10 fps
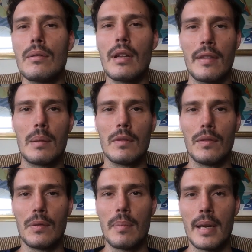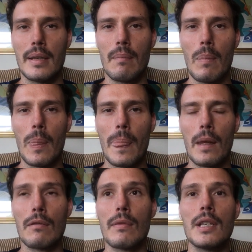Nothing before bed.
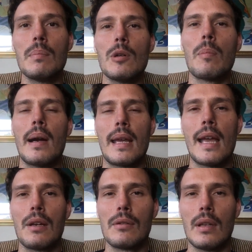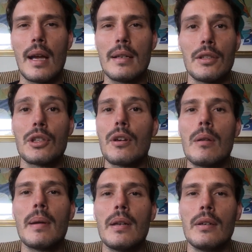Read a book by candlelight. Just go
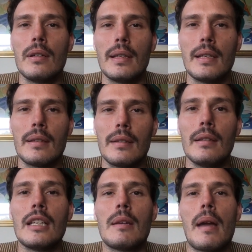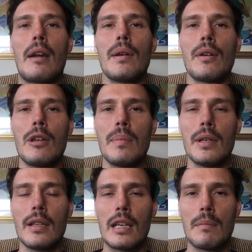to bed early. Liam, how do I go to
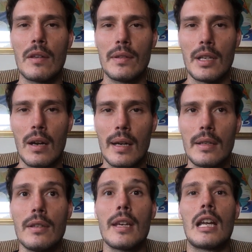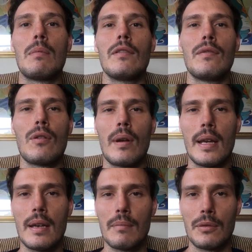bed early? I'm never tired. You get up at 4
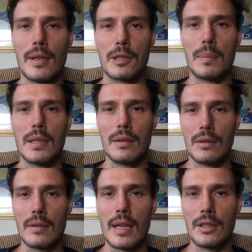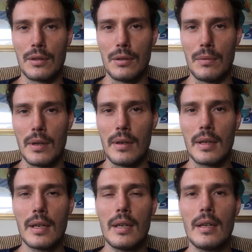a.m. Trust me, you do that, it's going to work.